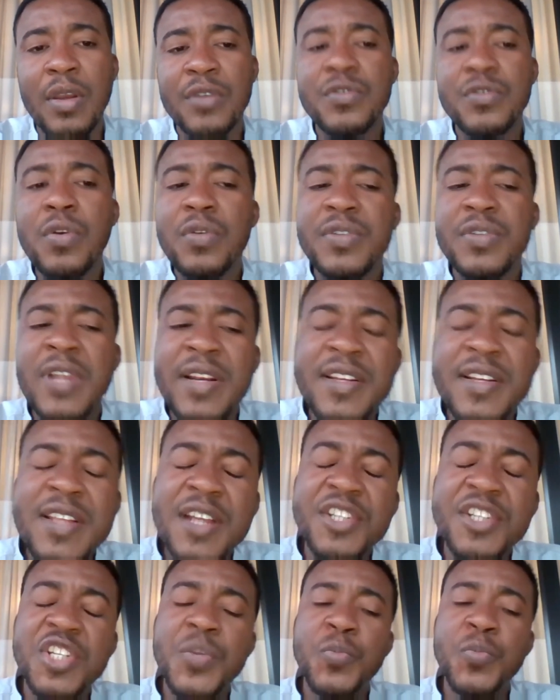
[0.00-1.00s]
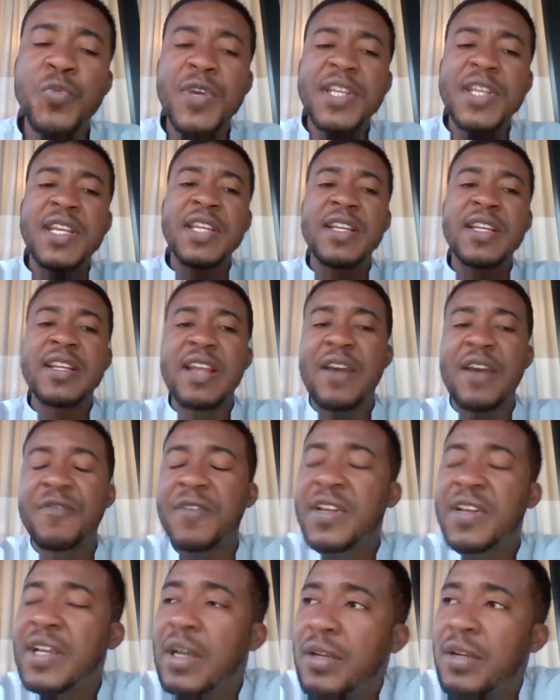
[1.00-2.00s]
So the leadership we need in
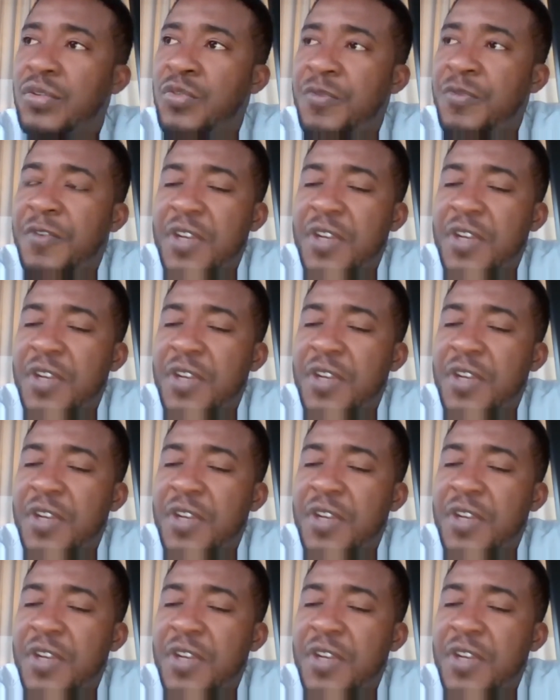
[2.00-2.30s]
Africa, to